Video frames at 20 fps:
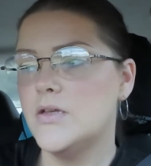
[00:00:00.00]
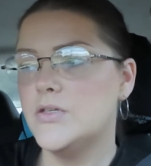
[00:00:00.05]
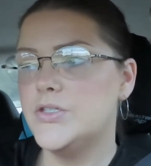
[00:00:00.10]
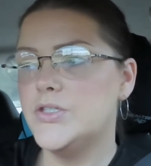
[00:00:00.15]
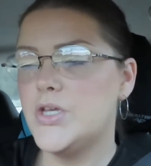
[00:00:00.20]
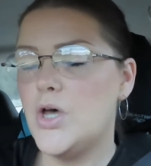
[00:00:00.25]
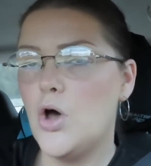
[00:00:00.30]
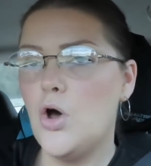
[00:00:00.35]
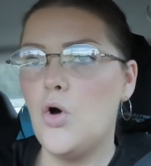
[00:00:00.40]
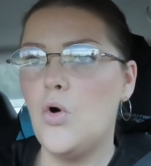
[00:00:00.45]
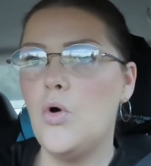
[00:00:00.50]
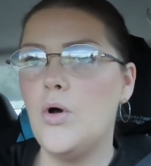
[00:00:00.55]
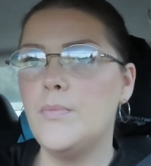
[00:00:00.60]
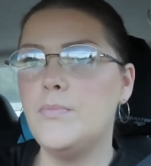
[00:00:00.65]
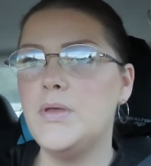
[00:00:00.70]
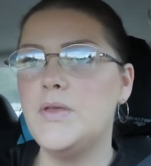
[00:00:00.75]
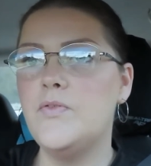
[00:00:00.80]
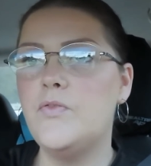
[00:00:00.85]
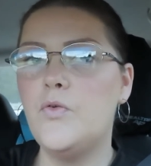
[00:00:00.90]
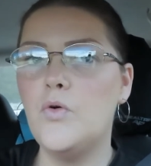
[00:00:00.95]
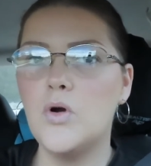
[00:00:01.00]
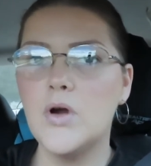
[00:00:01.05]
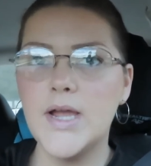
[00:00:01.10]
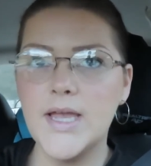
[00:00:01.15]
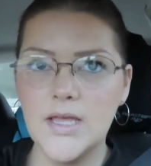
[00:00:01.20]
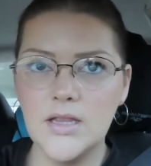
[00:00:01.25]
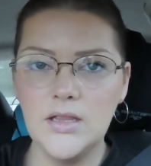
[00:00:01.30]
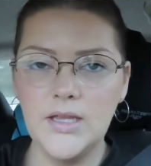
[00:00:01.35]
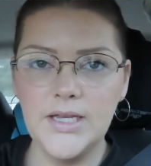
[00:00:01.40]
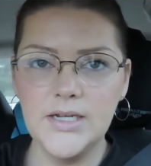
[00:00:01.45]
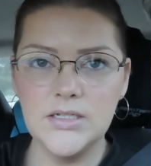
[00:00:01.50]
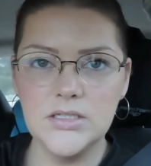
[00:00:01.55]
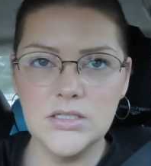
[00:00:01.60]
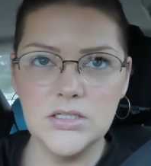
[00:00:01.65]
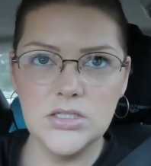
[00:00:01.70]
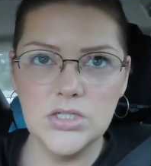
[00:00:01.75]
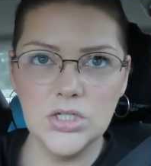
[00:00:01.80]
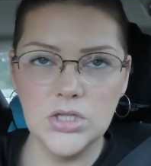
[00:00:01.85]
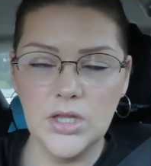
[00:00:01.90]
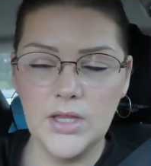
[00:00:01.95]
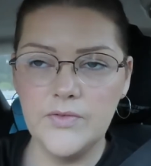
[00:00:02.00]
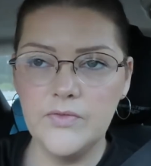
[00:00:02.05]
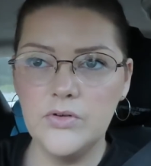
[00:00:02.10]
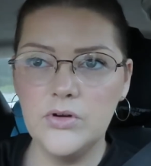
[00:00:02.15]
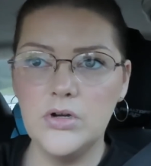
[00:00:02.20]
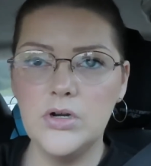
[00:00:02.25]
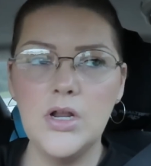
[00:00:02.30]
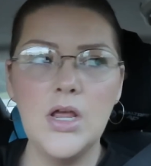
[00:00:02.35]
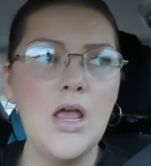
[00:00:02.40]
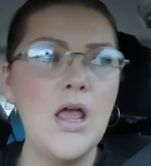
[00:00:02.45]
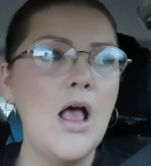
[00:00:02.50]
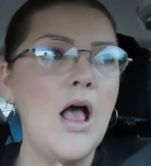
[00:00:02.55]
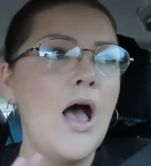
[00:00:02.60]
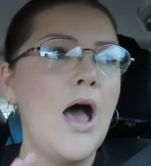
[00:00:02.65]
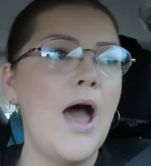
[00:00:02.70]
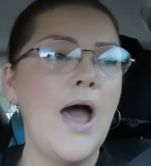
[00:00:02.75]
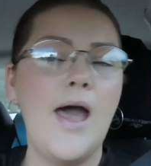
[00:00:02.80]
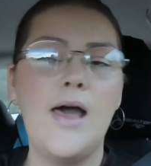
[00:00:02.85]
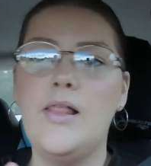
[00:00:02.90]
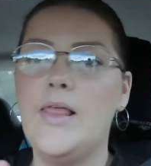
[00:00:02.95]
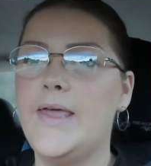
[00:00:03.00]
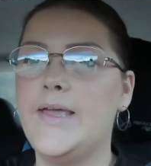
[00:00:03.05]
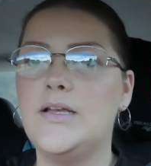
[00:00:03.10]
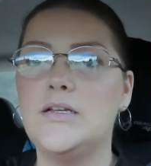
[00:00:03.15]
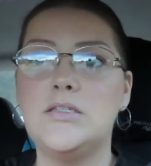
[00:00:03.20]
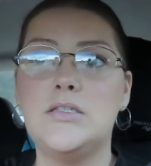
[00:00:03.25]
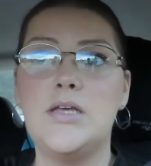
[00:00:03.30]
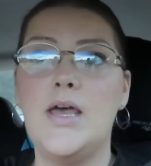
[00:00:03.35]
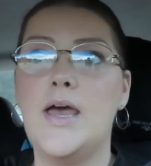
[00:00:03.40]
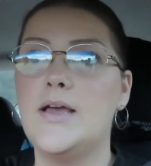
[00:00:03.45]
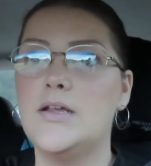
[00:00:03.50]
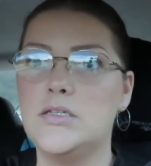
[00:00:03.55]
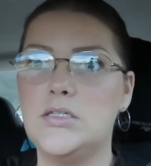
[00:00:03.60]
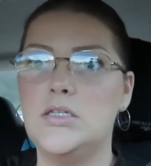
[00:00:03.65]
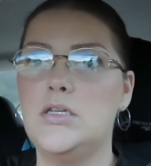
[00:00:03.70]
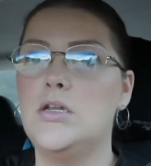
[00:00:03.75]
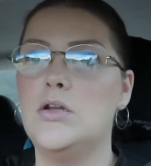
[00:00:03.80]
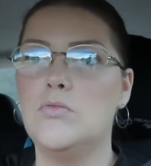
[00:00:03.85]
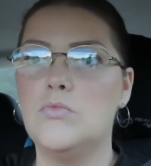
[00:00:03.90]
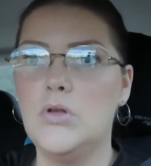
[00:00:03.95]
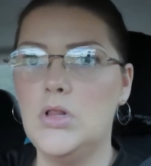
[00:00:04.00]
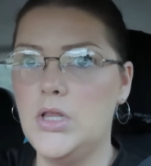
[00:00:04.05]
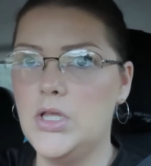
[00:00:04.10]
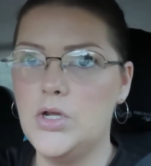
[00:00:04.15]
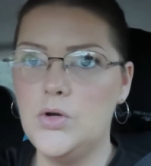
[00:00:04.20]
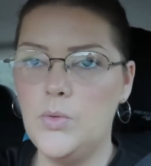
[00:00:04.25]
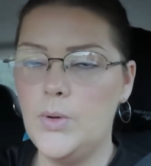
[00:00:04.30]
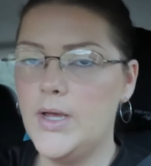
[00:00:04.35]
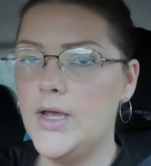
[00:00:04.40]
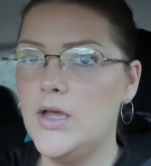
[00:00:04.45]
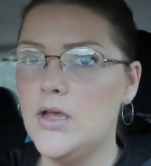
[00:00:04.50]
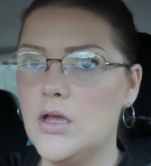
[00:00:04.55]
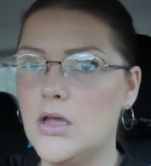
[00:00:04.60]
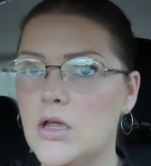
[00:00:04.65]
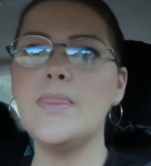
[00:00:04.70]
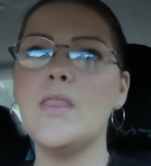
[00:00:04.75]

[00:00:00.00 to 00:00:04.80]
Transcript: So before I clicked delivered, I like texted it really quick.